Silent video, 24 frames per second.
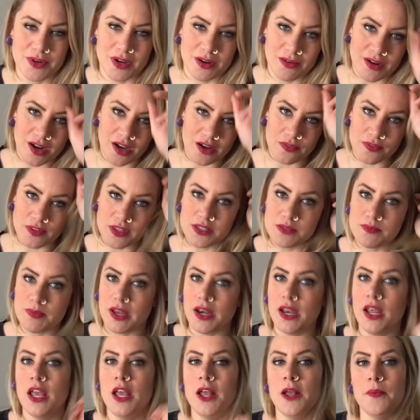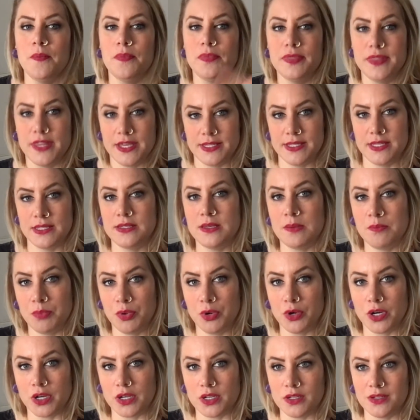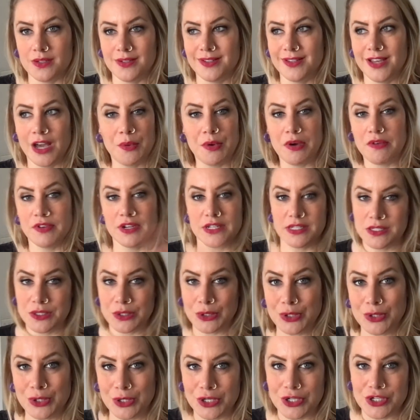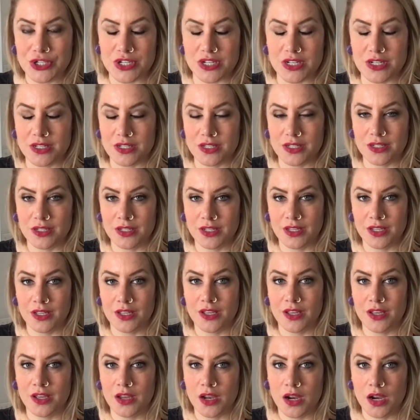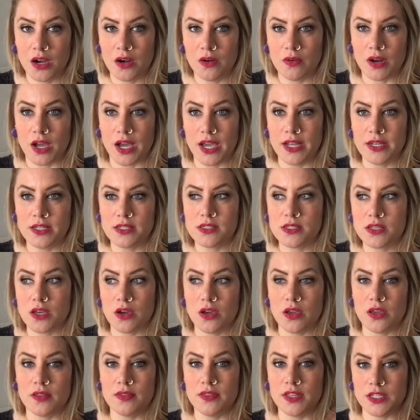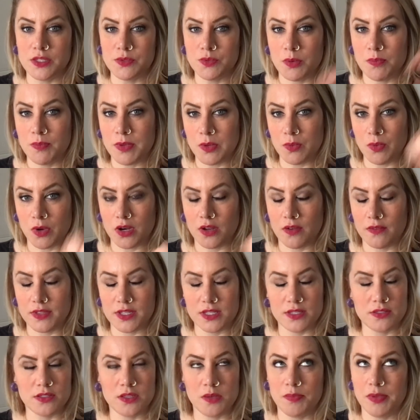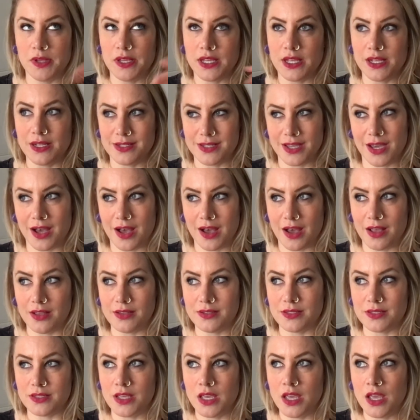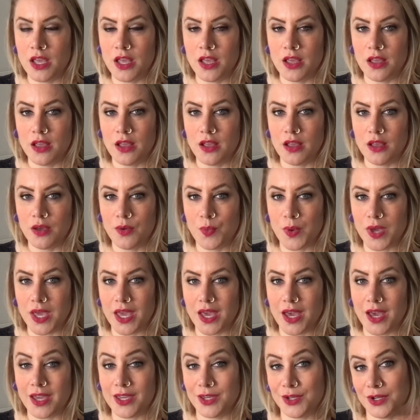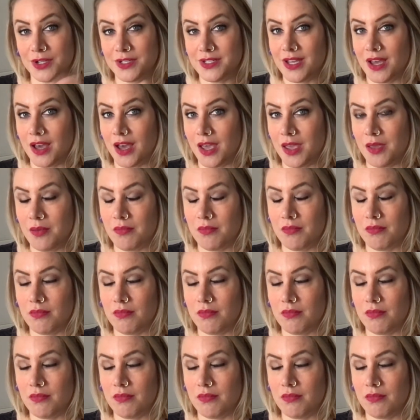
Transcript: around this, but this is important. However, it's not urgent, right? So this would be one of these typical tasks where your time